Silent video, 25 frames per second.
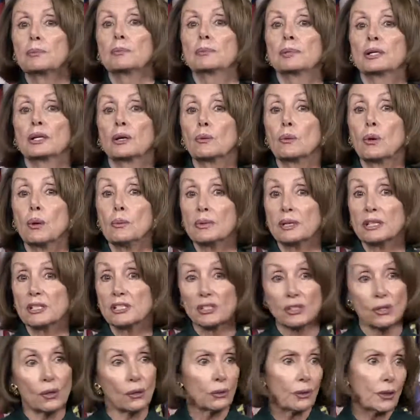Being a woman
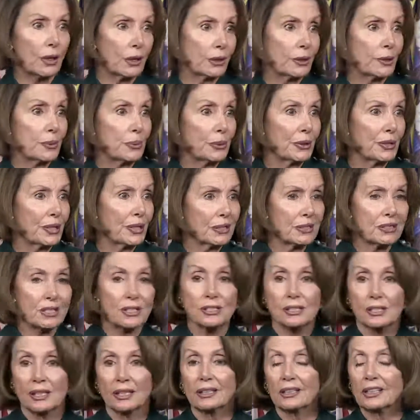is no longer a
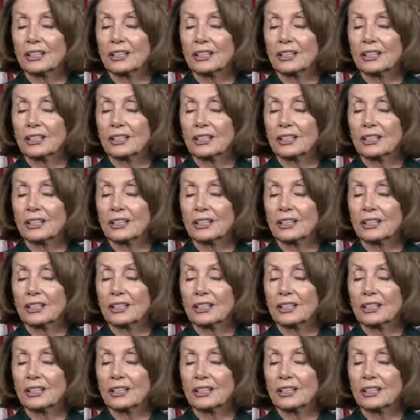pre-existing